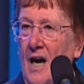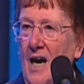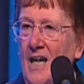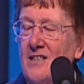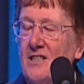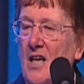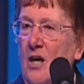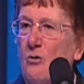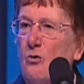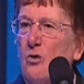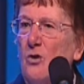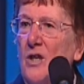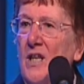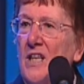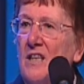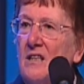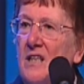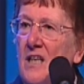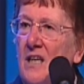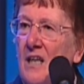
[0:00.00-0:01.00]
I said,
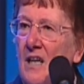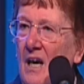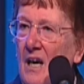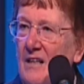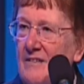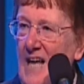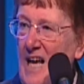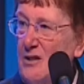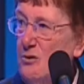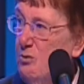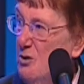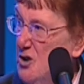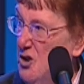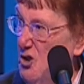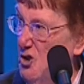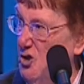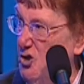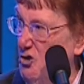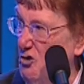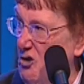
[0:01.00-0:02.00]
really? That's what
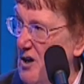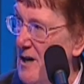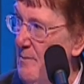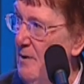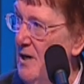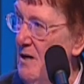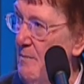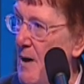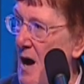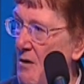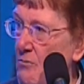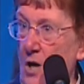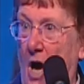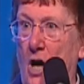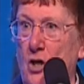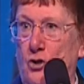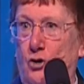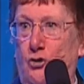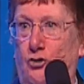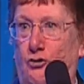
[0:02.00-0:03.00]
you're screaming
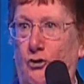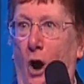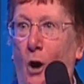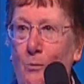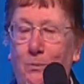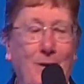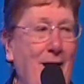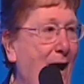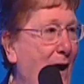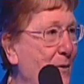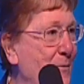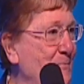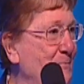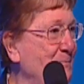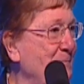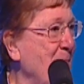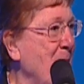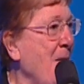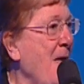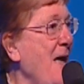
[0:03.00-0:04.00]
about? A snowplow?
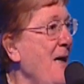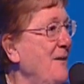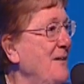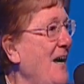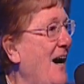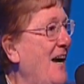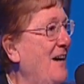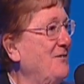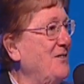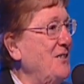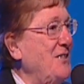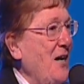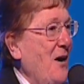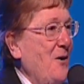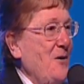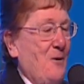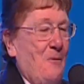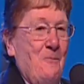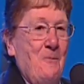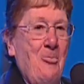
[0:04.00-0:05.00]
Now, I have to
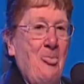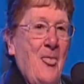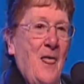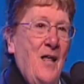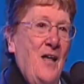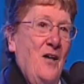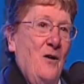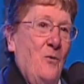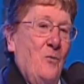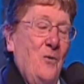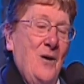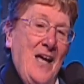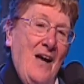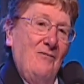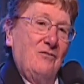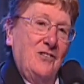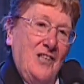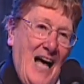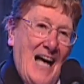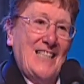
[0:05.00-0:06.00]
tell you, we
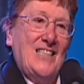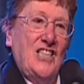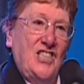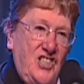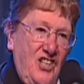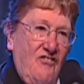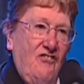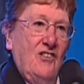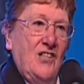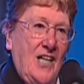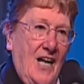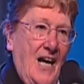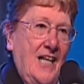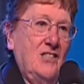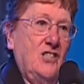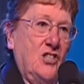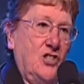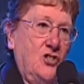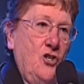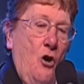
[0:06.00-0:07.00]
have lots of different
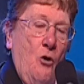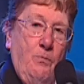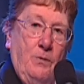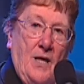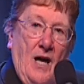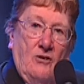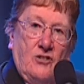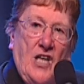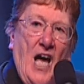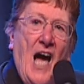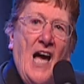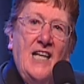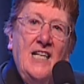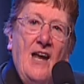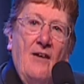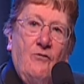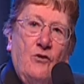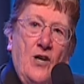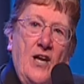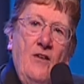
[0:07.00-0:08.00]
kinds of snowplows. I
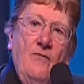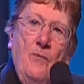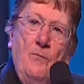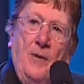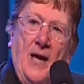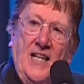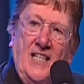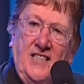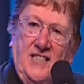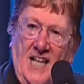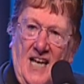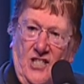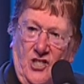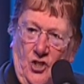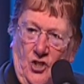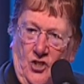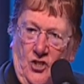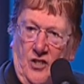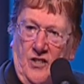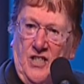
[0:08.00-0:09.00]
never even paid
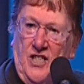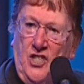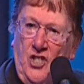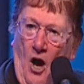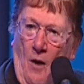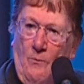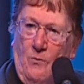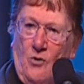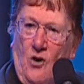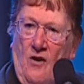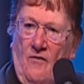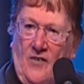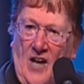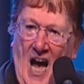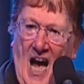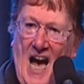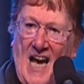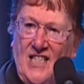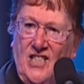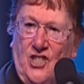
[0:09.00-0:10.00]
attention to the number of
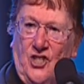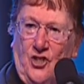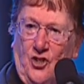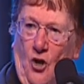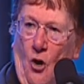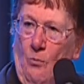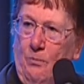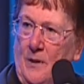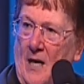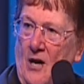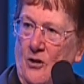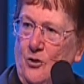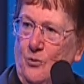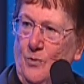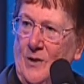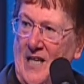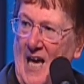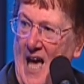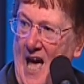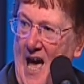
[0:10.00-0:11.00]
kinds of
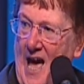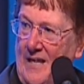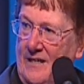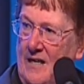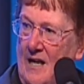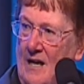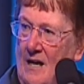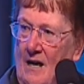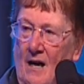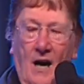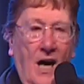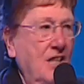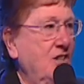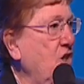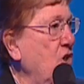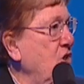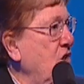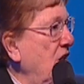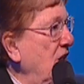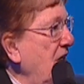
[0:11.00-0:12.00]
snowplows we had
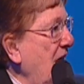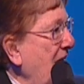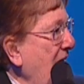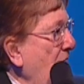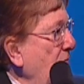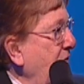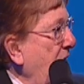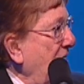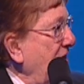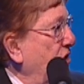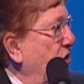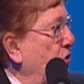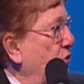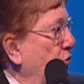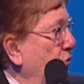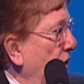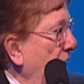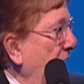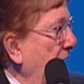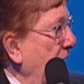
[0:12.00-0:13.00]
until she let out that
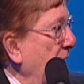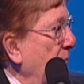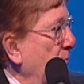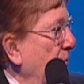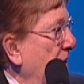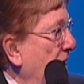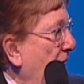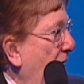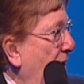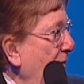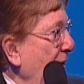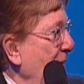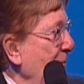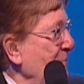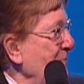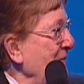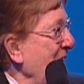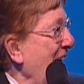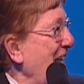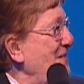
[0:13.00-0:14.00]
scream, you know?
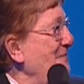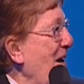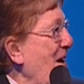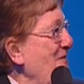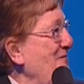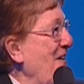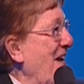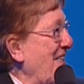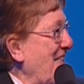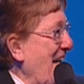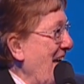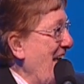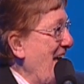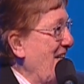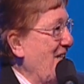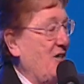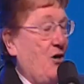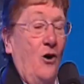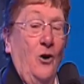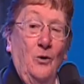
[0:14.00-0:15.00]
As a matter of fact, I
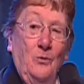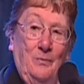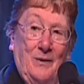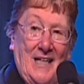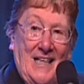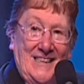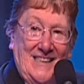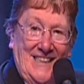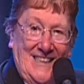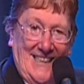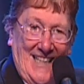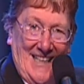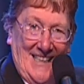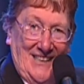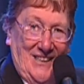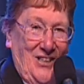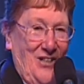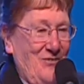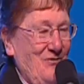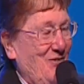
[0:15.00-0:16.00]
had a goal, but I didn't get
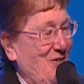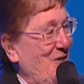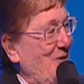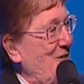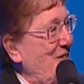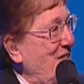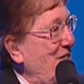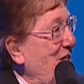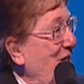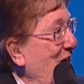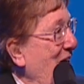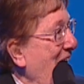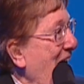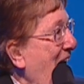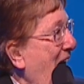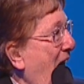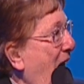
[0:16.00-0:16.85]
it done for her this year.